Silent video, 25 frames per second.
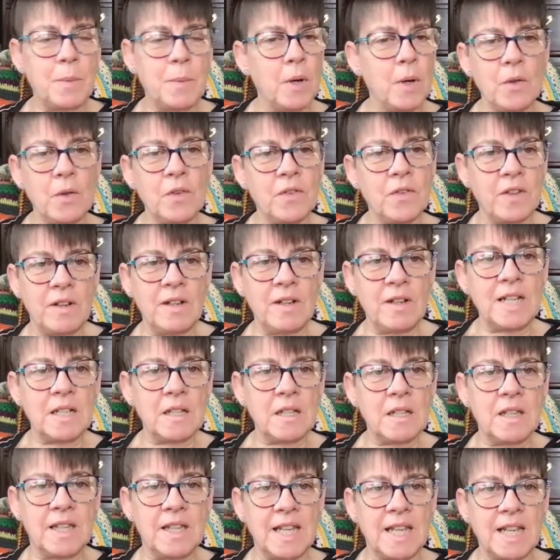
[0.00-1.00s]
but also
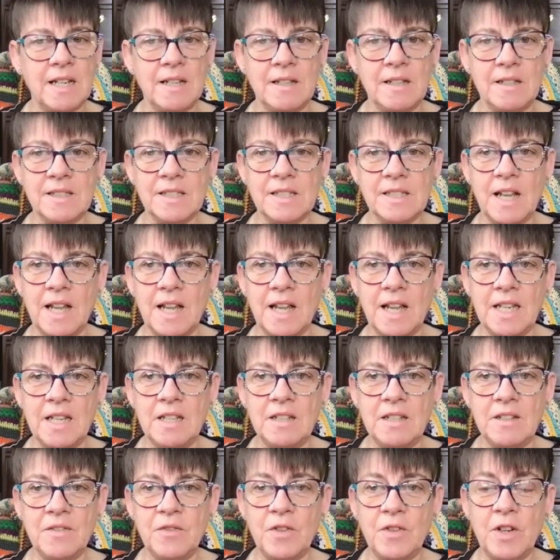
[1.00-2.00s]
little things
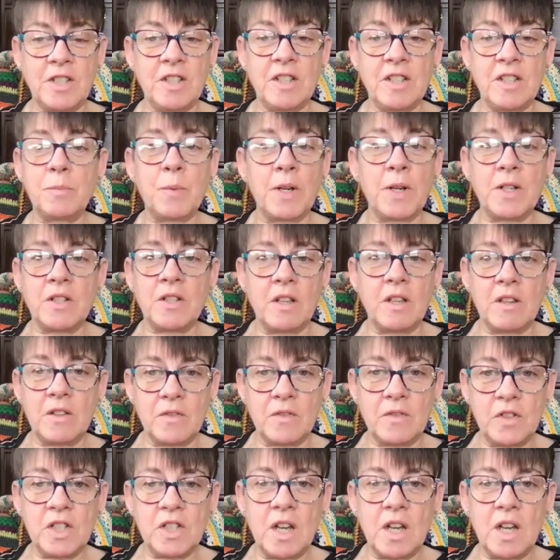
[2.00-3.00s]
like fresh
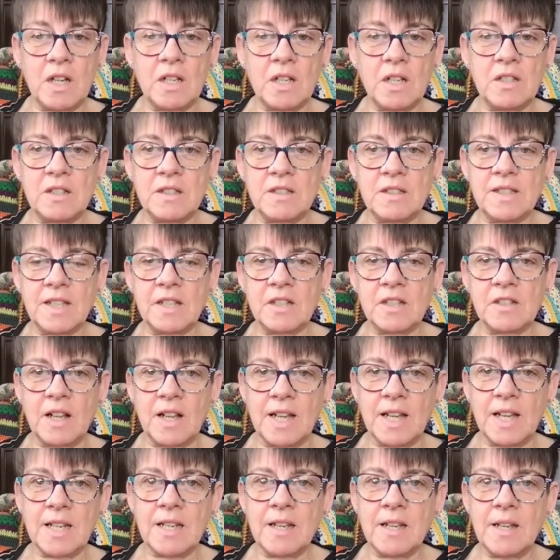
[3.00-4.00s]
expressions of church and such
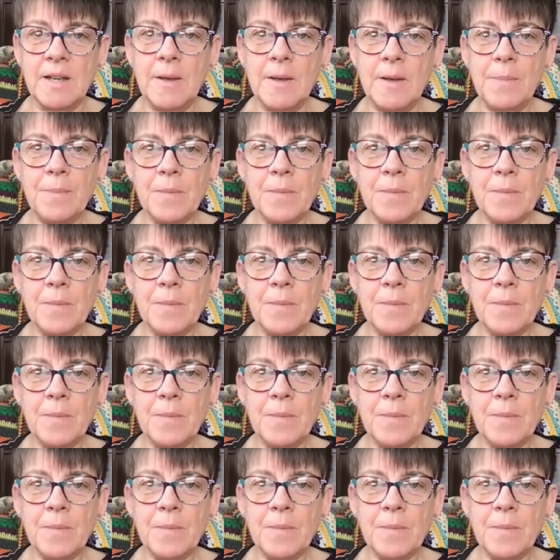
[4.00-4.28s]
like.